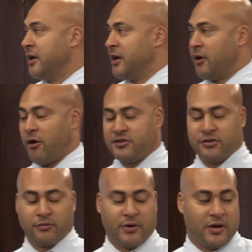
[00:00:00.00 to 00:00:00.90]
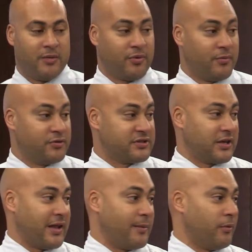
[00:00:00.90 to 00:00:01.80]
And it also promotes
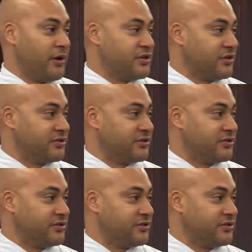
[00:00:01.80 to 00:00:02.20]
collaboration.